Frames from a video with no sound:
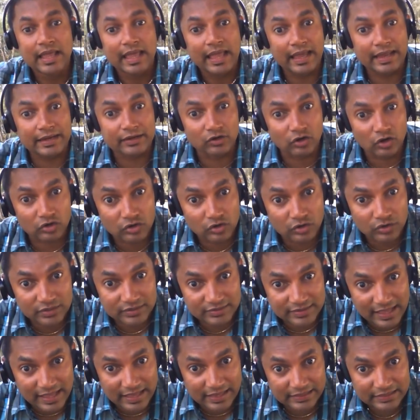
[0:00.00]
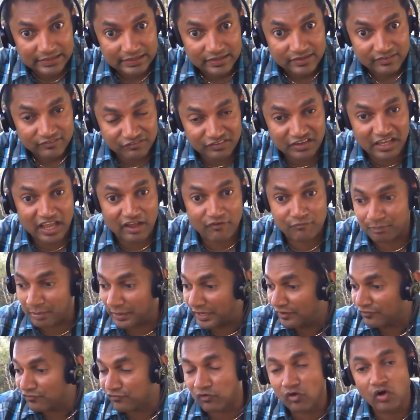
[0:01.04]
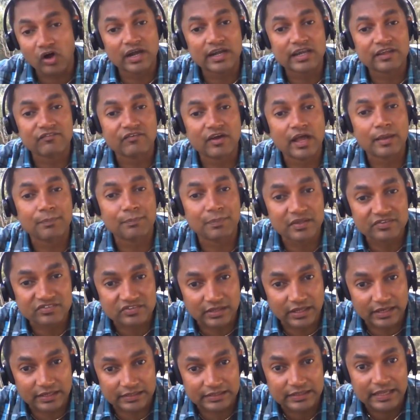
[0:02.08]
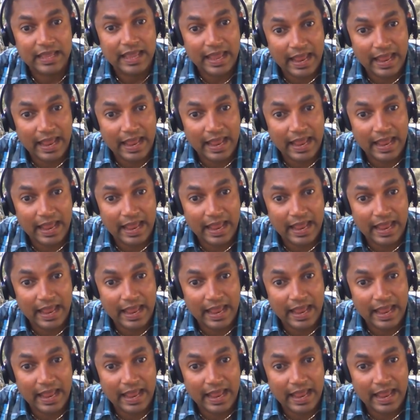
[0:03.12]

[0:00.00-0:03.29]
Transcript: And not only that, we have paid 45%